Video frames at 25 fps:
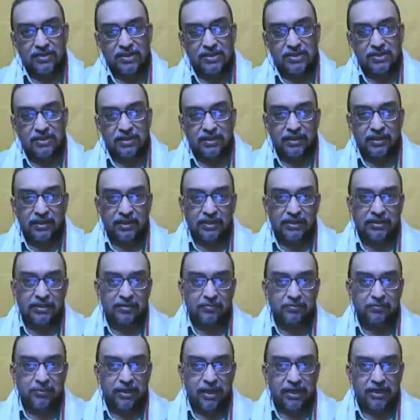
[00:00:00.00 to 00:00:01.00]
we
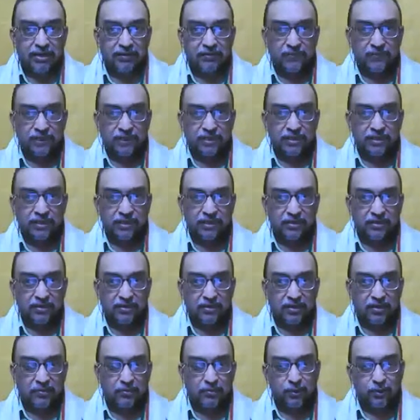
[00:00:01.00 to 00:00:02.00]
studied the part 1
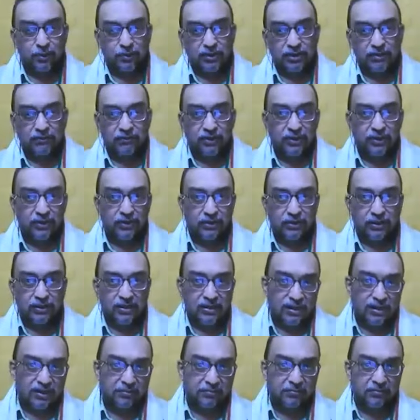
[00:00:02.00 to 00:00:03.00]
of broken window
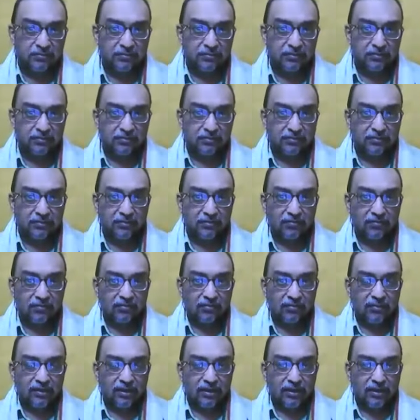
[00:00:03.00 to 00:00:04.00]
concept
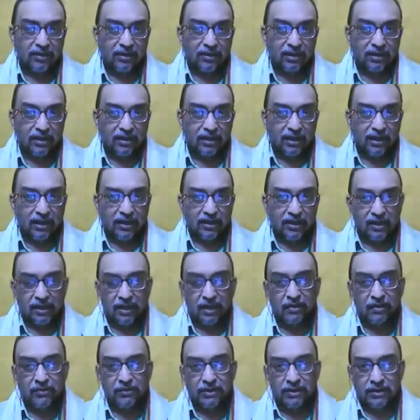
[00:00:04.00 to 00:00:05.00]

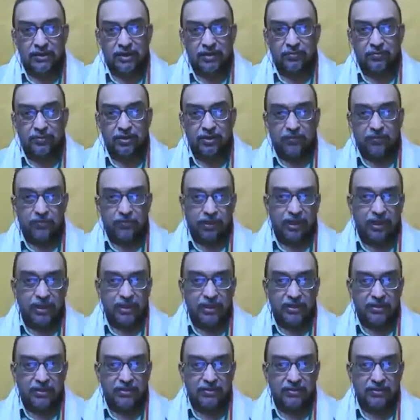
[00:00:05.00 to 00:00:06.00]
and how it can be
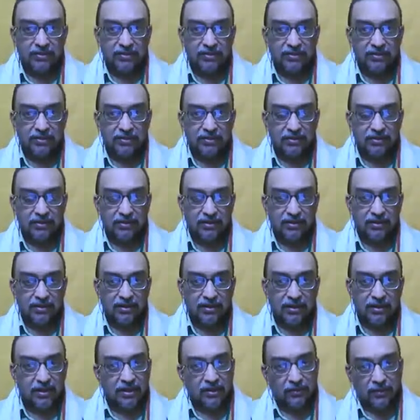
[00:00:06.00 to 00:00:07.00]
applied
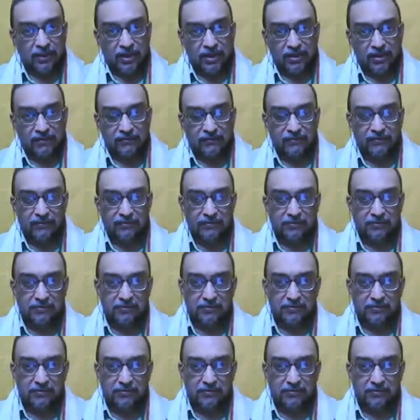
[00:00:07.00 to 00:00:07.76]
in our life.